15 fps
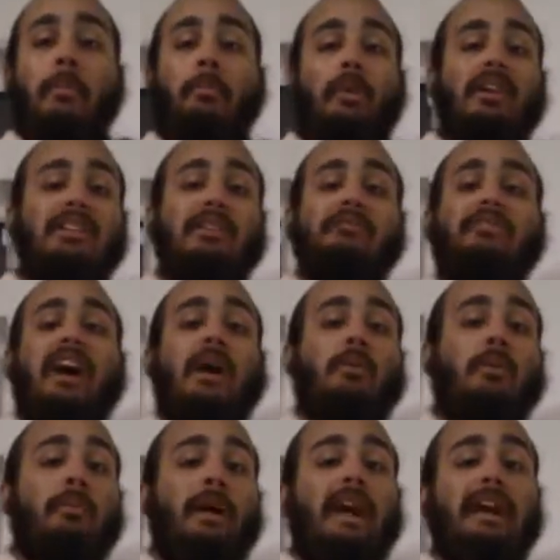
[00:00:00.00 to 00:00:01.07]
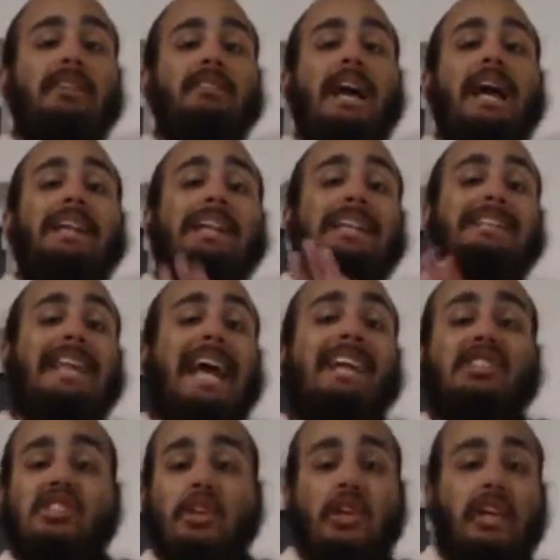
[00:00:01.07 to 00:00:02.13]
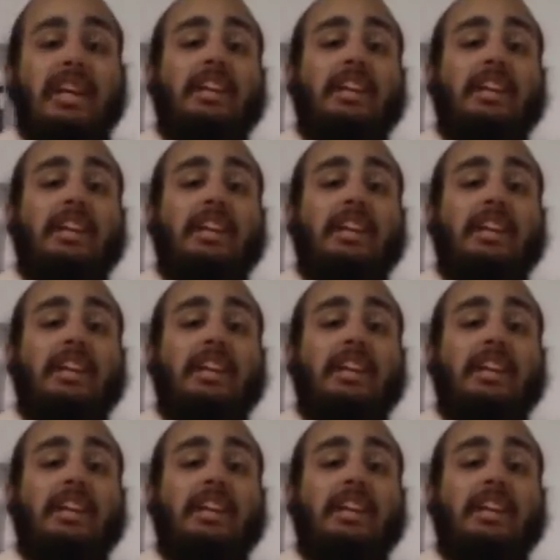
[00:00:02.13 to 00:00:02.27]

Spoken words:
But the fact remains that they took